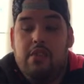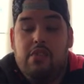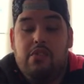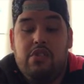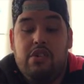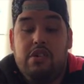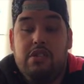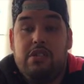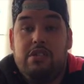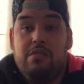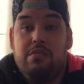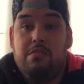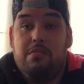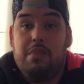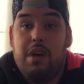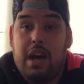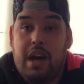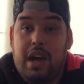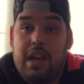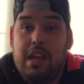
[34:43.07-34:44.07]
was
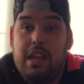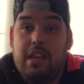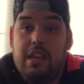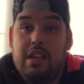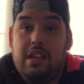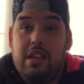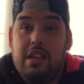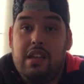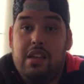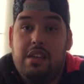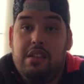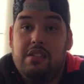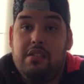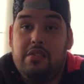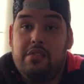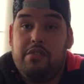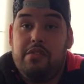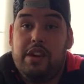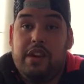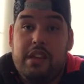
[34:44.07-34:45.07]
buy
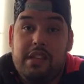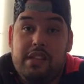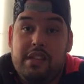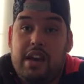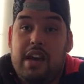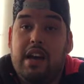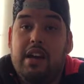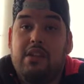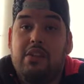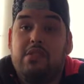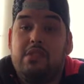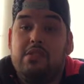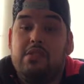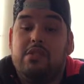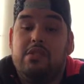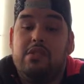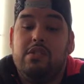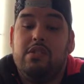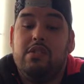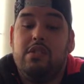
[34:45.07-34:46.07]
some freaking
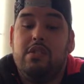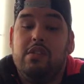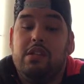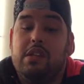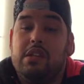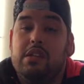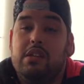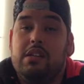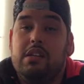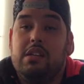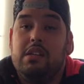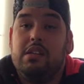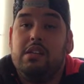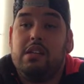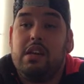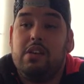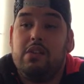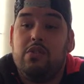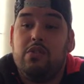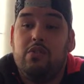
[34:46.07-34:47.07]
tacos because
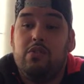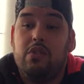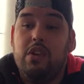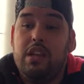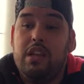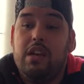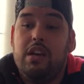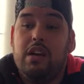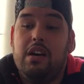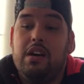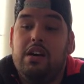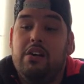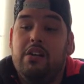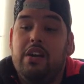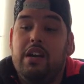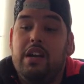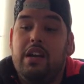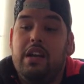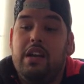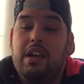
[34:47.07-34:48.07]
I was really
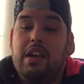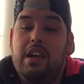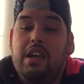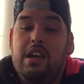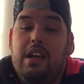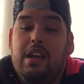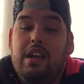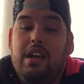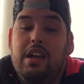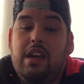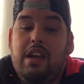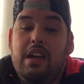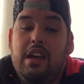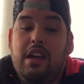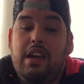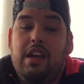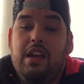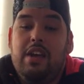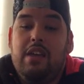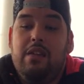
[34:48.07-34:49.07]
hungry,
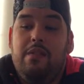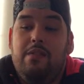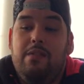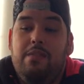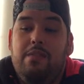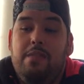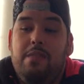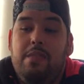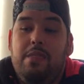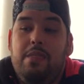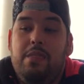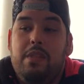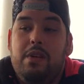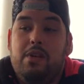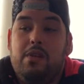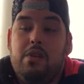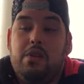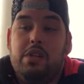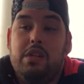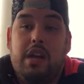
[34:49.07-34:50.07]
and
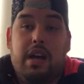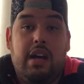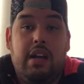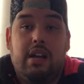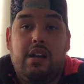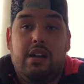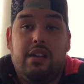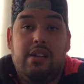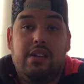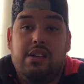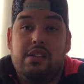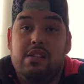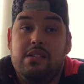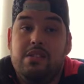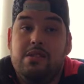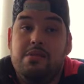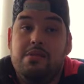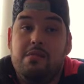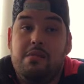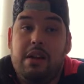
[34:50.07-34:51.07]
horchata
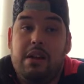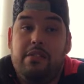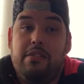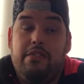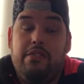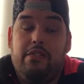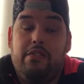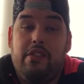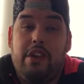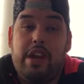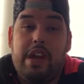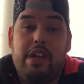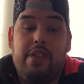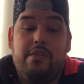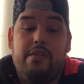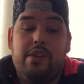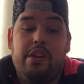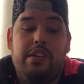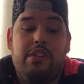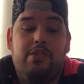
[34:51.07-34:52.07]
is my
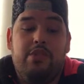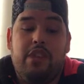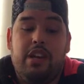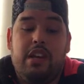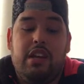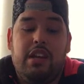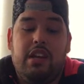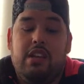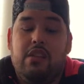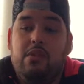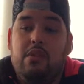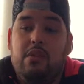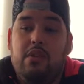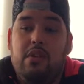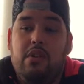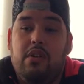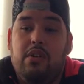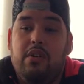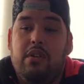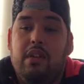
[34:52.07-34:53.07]
favorite drink in the
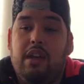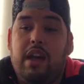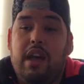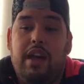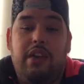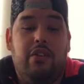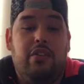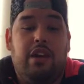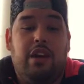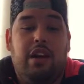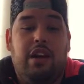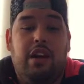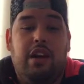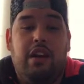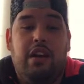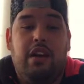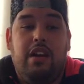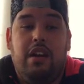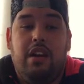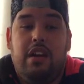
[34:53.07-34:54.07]
world. I don't
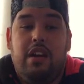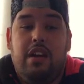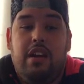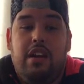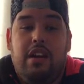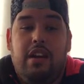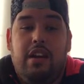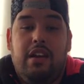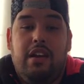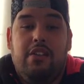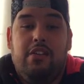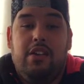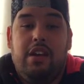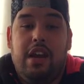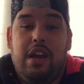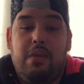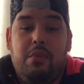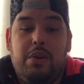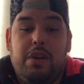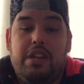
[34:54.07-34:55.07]
care what
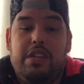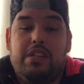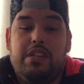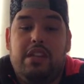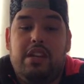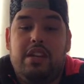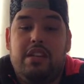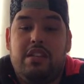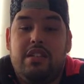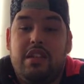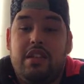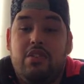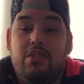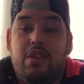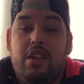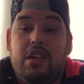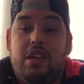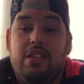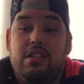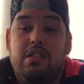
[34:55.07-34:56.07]
anybody says, that
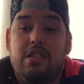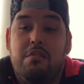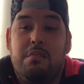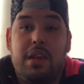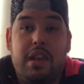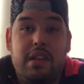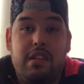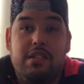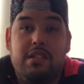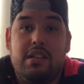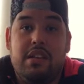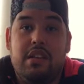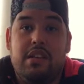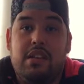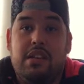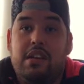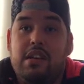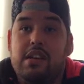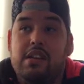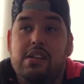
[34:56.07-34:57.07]
drink is
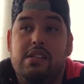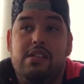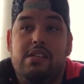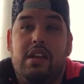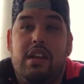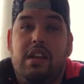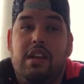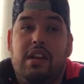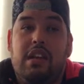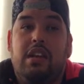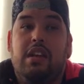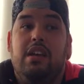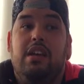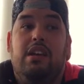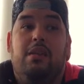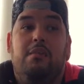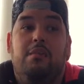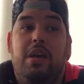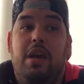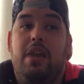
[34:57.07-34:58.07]
amazing. It's like
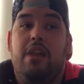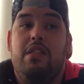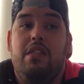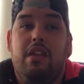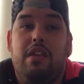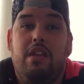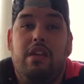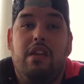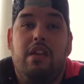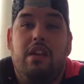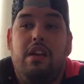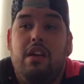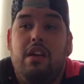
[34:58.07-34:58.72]
better than